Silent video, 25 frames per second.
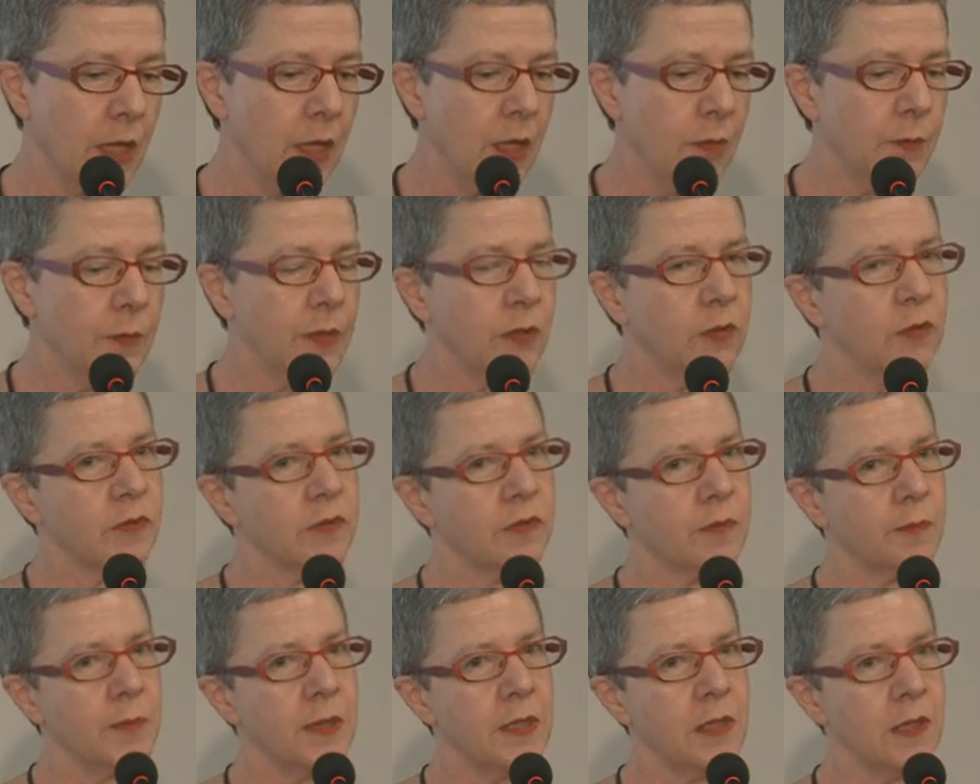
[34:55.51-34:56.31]
because
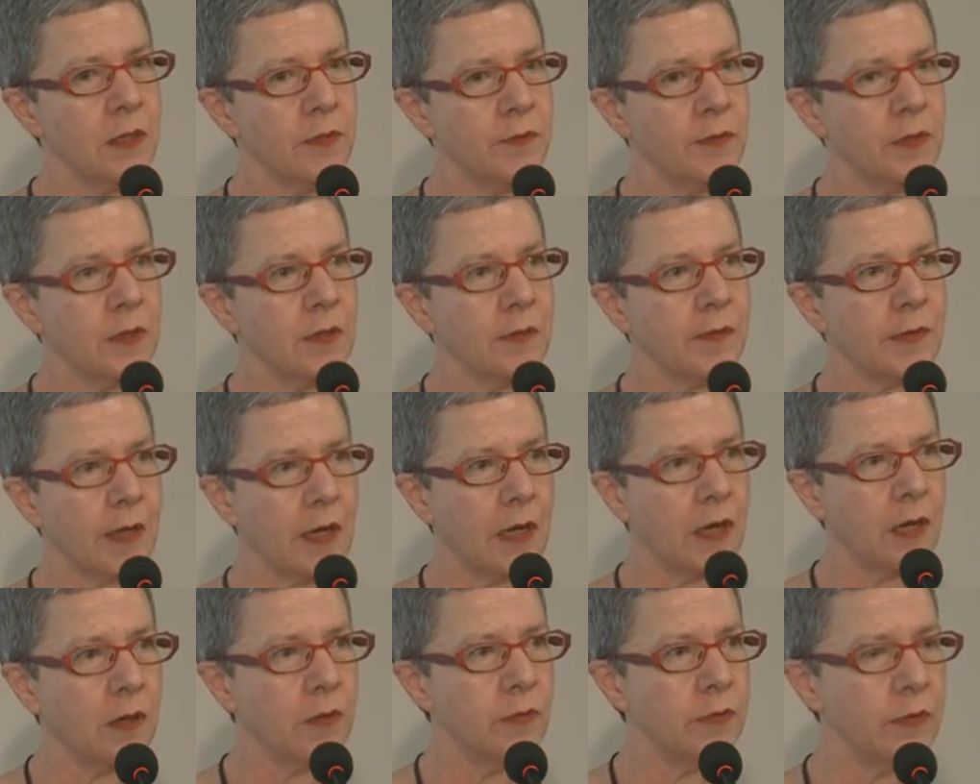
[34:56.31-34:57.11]
many of these
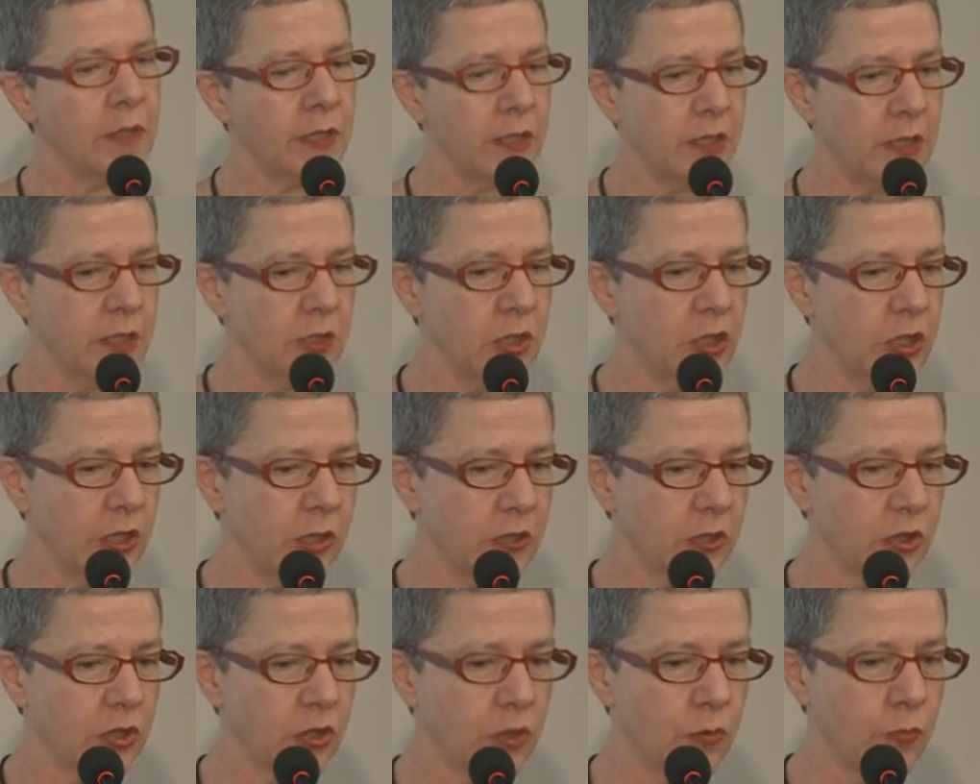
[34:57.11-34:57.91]
are in
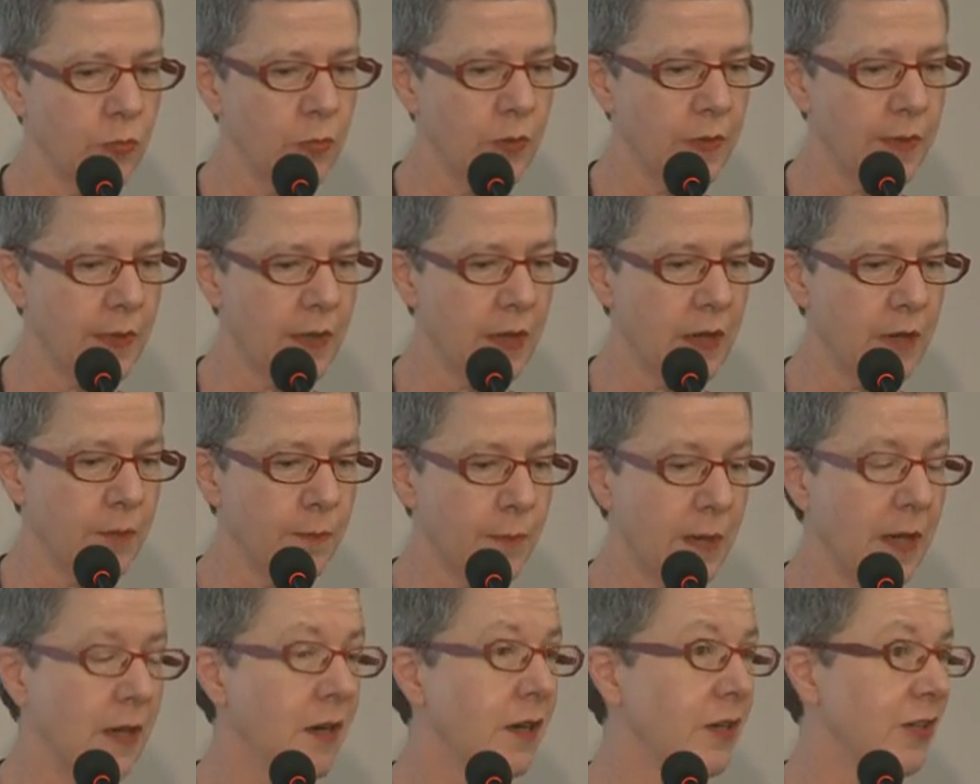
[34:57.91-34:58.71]
conjunction with our
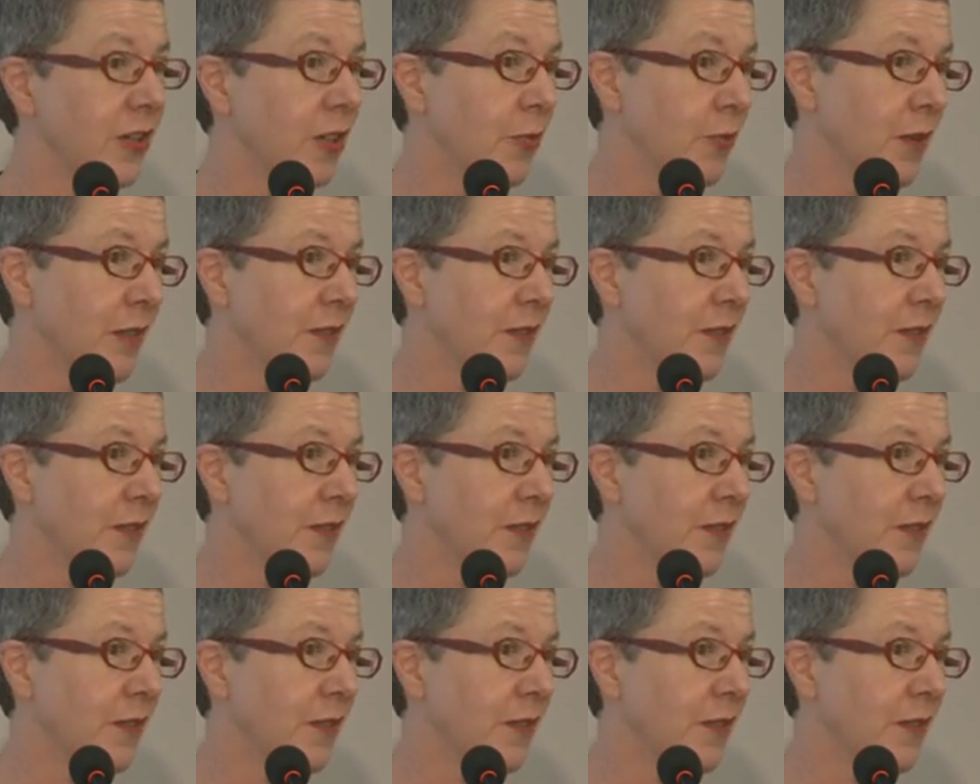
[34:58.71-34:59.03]
partner and